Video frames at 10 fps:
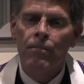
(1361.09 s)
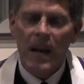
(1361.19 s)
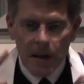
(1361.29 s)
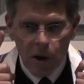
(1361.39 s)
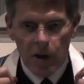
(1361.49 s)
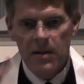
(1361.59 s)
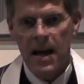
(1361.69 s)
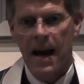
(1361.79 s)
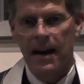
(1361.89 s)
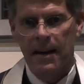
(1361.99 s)
They'd learned
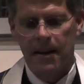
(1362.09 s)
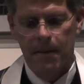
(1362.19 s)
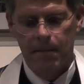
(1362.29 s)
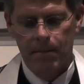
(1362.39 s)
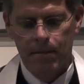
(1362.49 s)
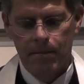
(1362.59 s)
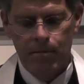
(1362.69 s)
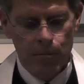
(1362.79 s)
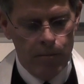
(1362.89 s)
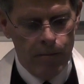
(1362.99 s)
that.
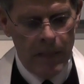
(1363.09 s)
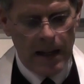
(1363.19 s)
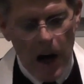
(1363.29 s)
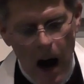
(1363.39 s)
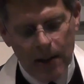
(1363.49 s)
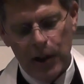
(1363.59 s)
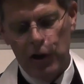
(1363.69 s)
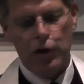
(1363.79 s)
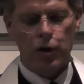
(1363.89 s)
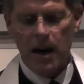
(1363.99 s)
That God's
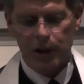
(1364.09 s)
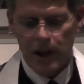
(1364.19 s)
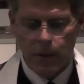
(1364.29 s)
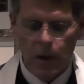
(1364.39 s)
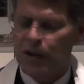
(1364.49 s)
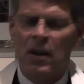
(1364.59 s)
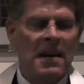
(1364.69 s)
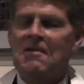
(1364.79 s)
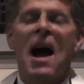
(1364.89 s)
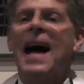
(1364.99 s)
instruction was
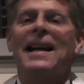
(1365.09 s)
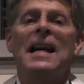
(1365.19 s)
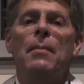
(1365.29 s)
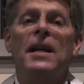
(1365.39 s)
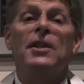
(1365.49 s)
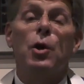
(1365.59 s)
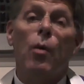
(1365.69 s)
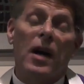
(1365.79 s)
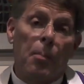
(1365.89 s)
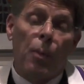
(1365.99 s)
not limited to
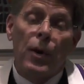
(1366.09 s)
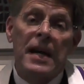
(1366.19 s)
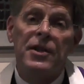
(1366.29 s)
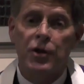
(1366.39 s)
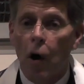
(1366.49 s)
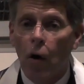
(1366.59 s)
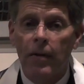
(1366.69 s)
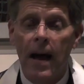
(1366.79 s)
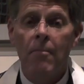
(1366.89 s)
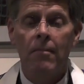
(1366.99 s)
what a priest told
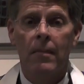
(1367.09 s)
them,